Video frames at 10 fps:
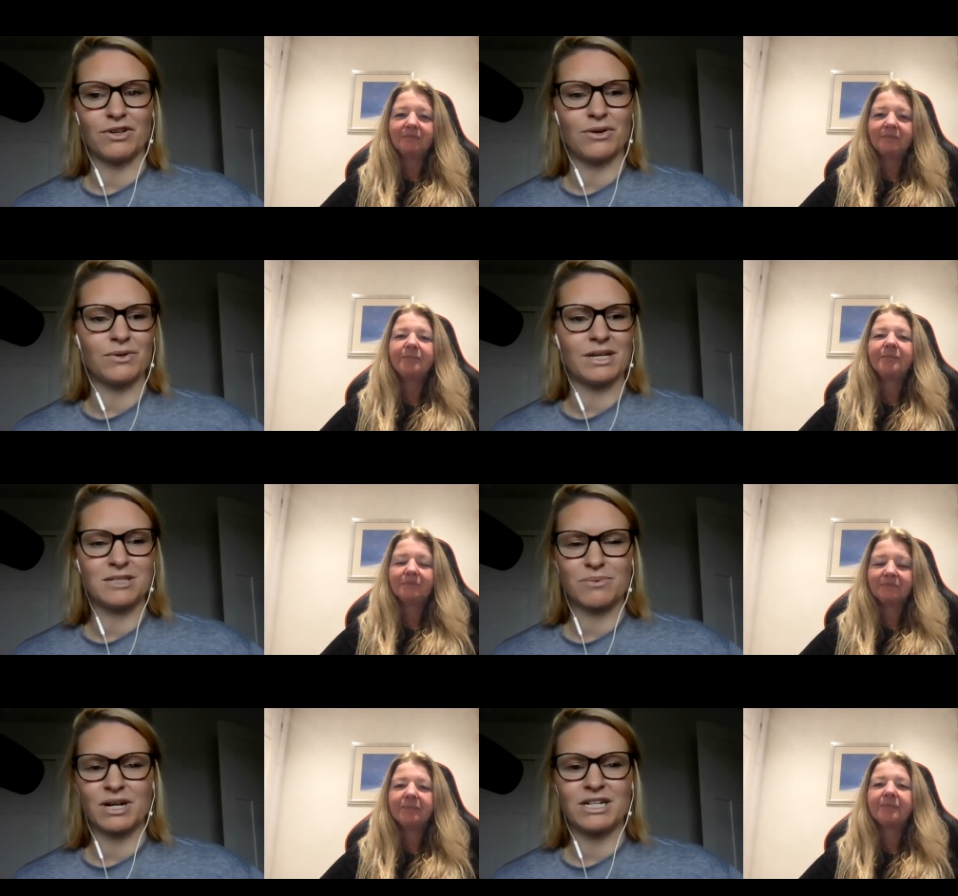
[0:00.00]
Speaker 1: you know,
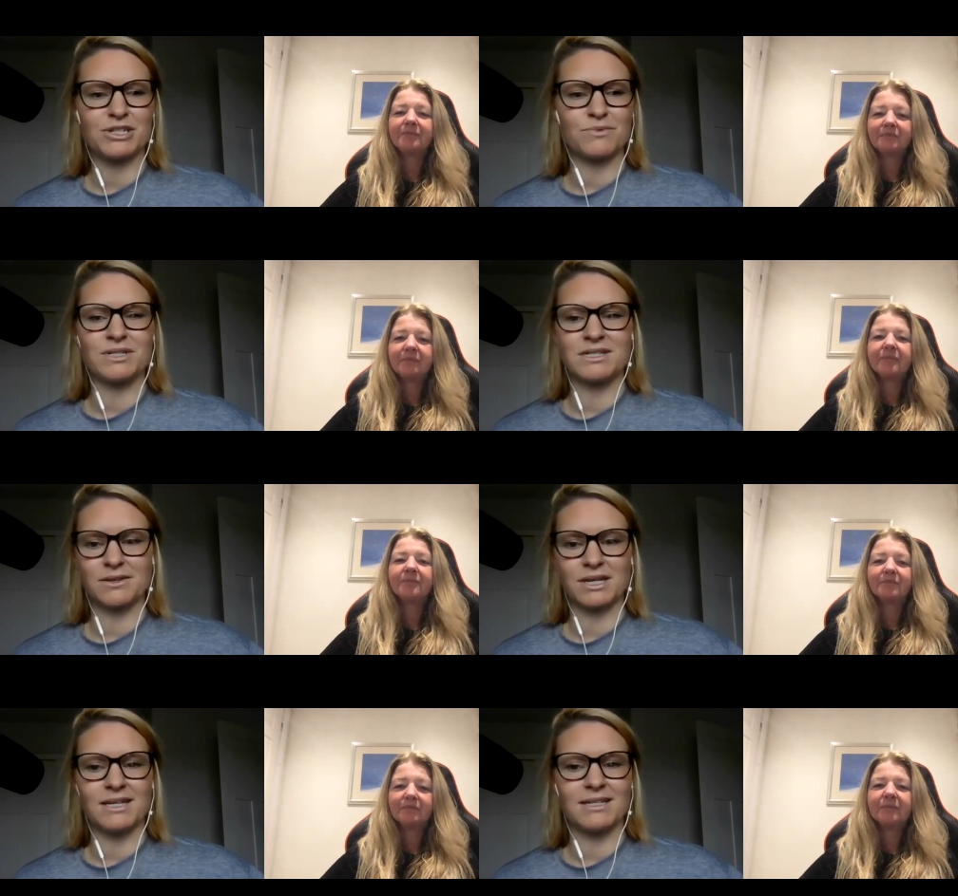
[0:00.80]
inspiration,
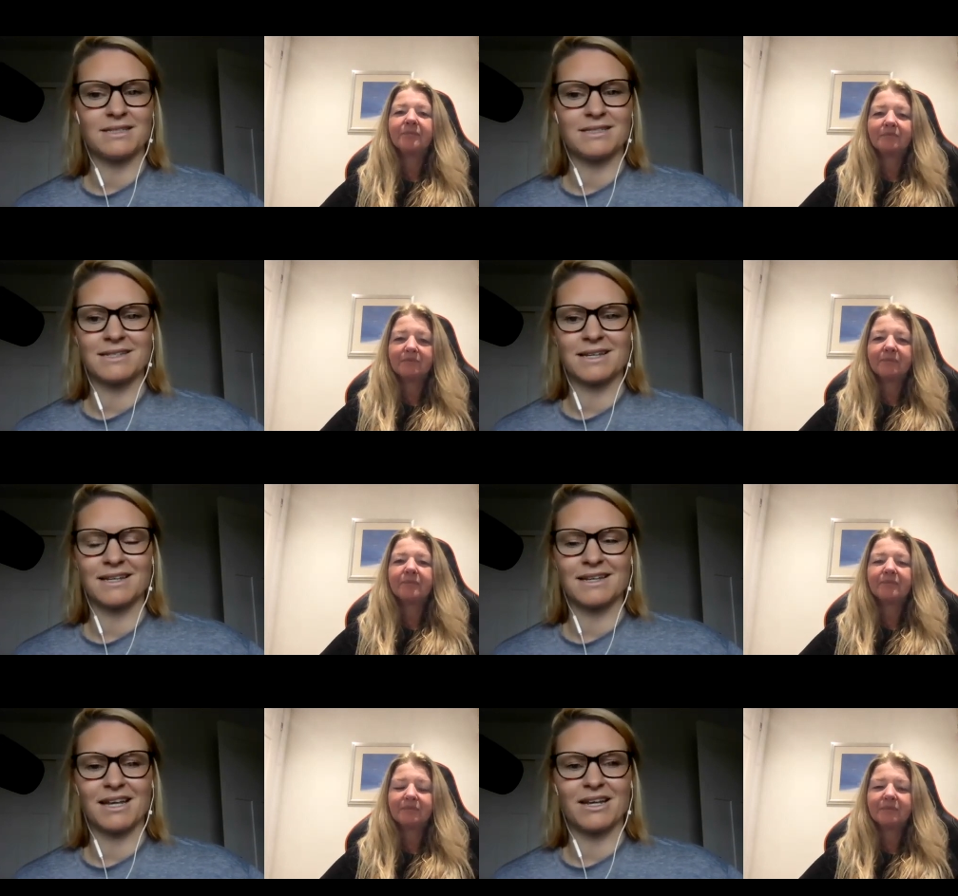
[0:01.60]
resilience, and
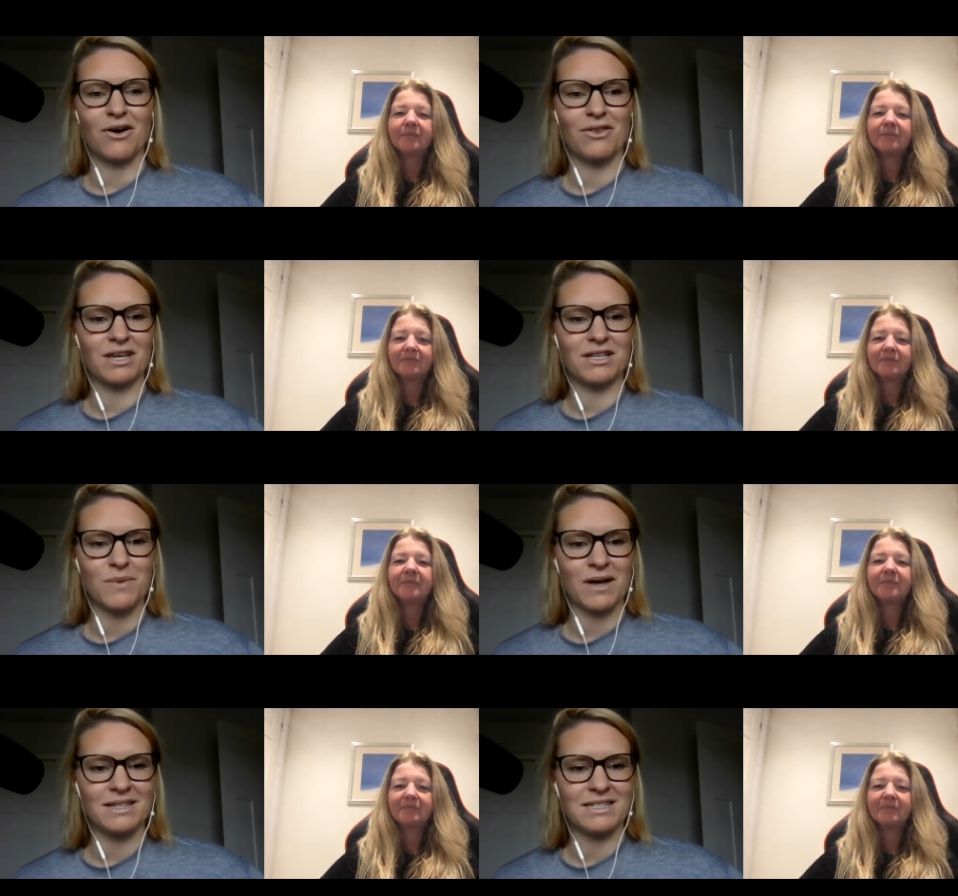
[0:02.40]
and all things
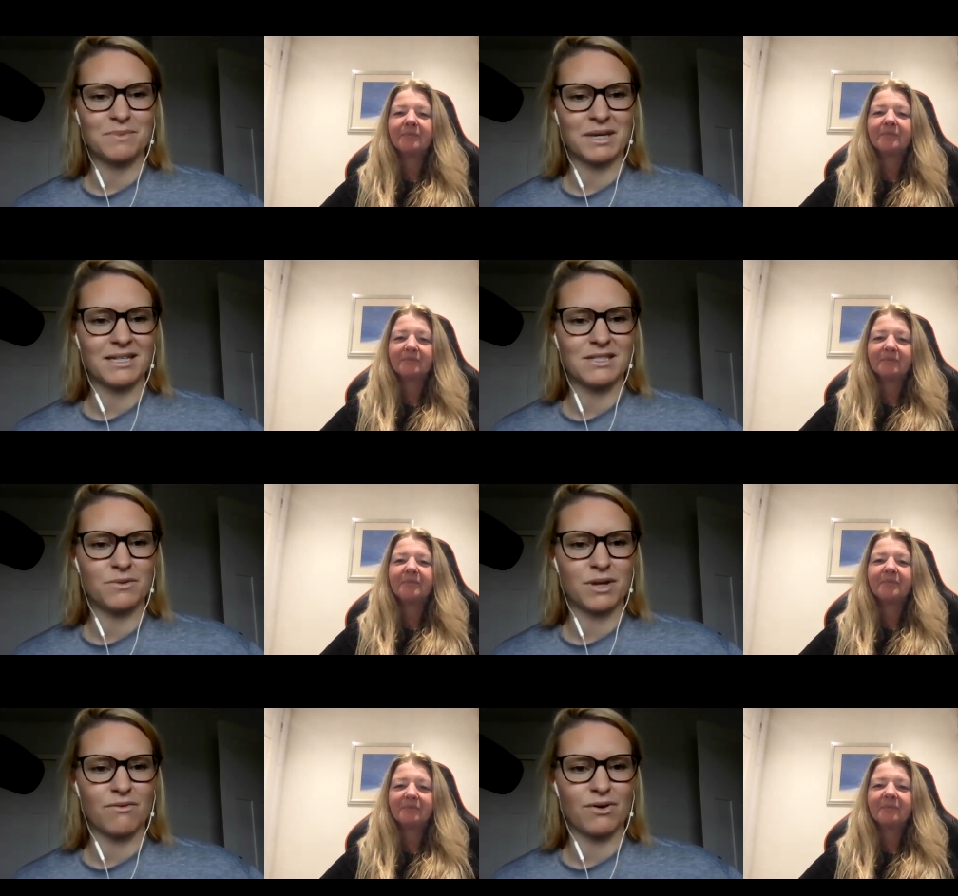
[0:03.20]
wellness, because you
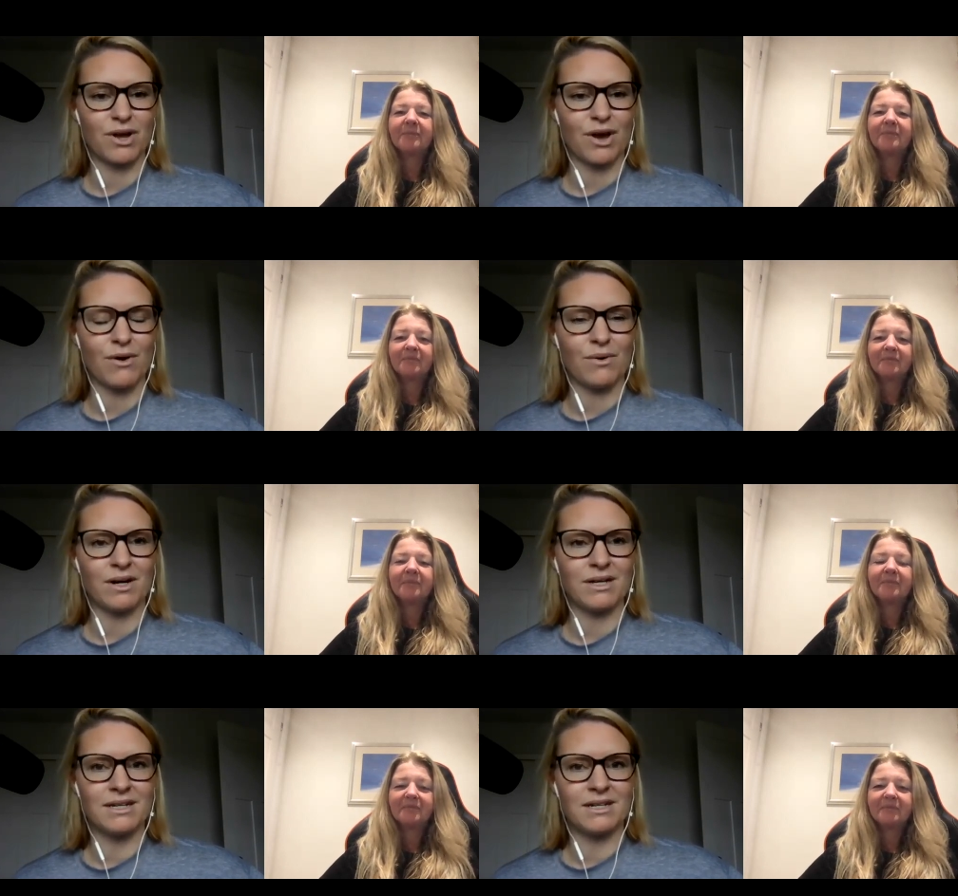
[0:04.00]
never know
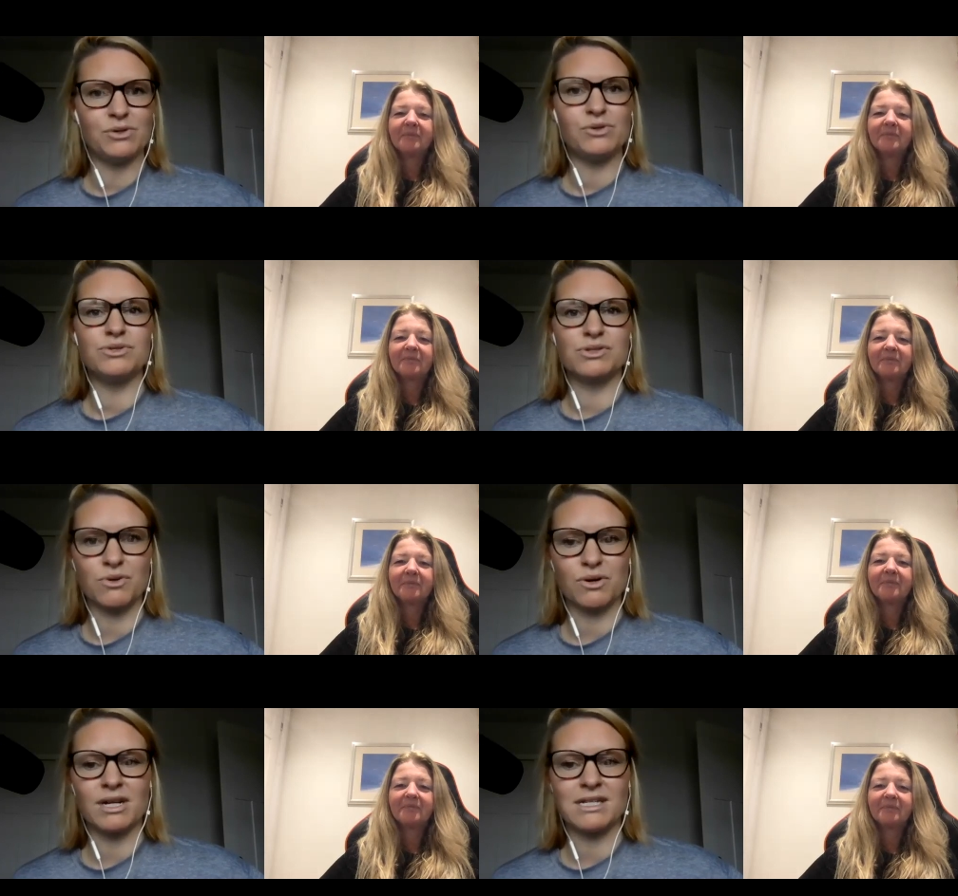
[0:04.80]
whose
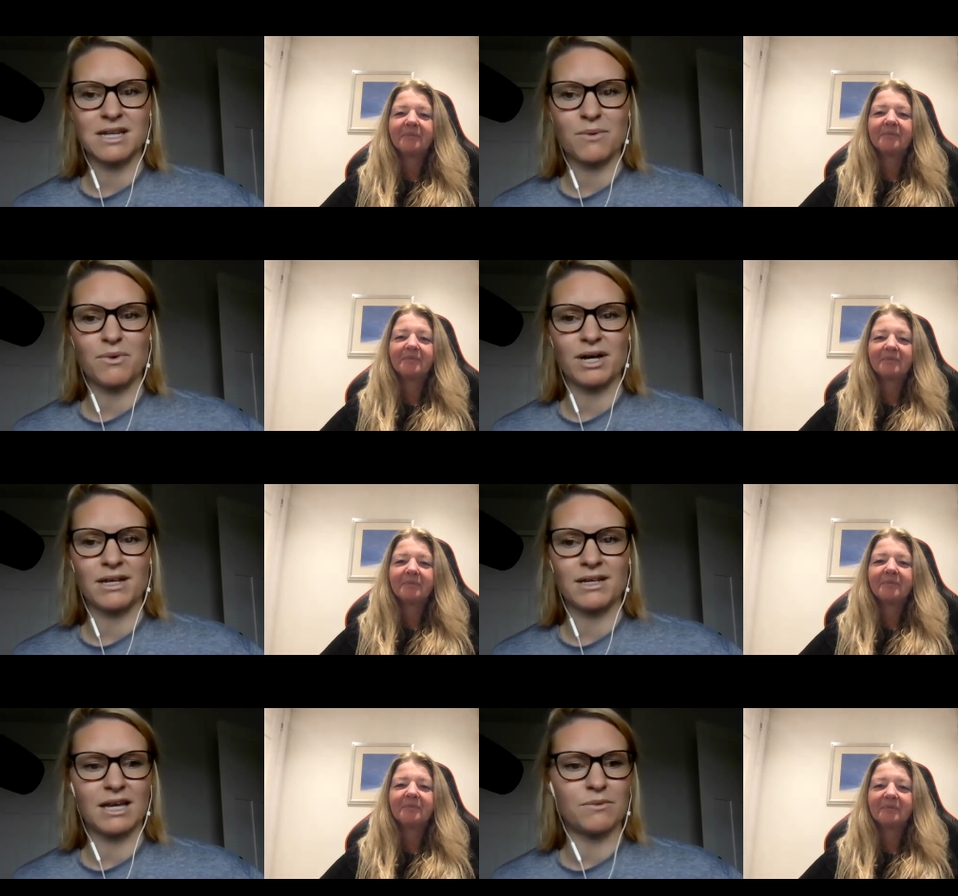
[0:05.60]
story
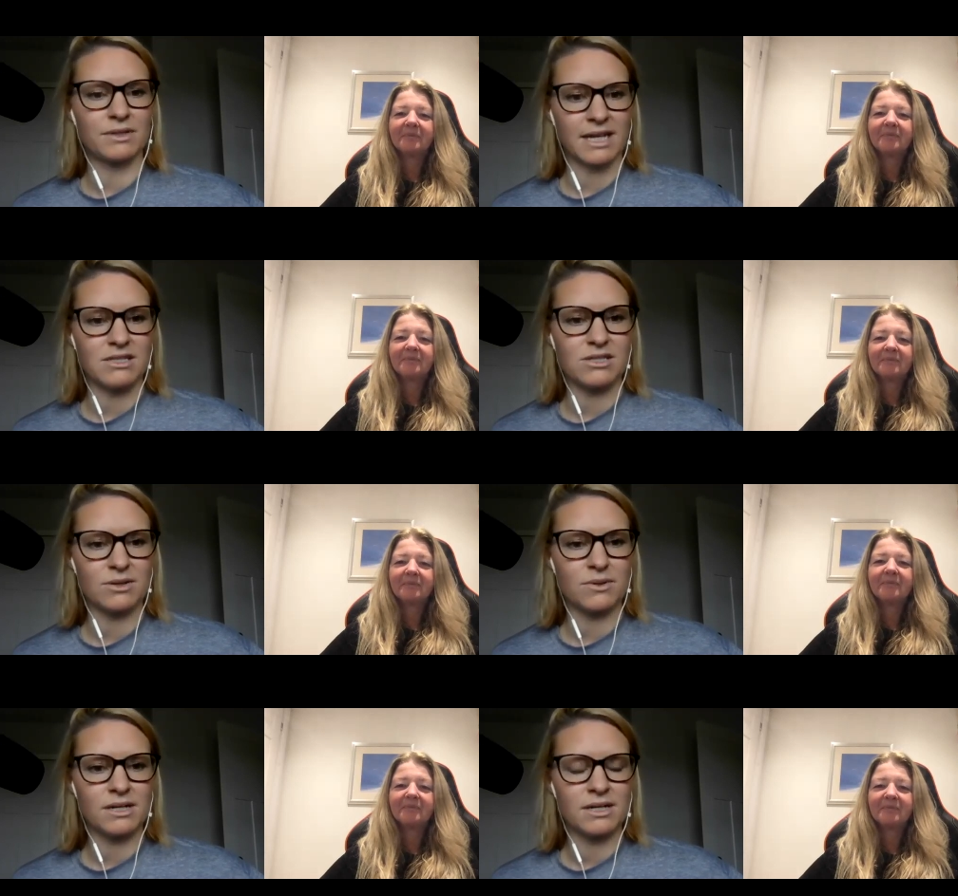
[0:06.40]
someone can relate to